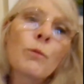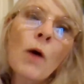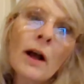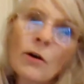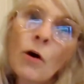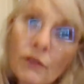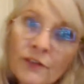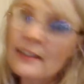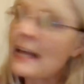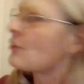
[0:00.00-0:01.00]
of one-off
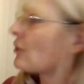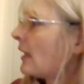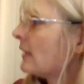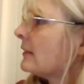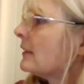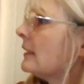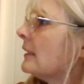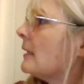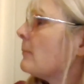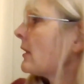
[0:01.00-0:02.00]
session,
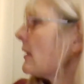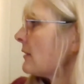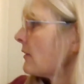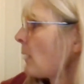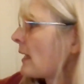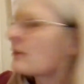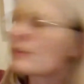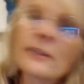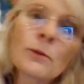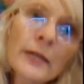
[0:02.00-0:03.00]
because as well as
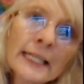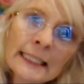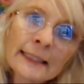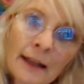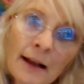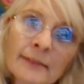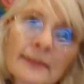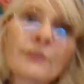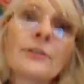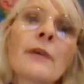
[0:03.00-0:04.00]
doing the weekly
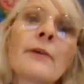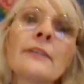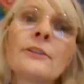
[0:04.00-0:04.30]
classes, you know, I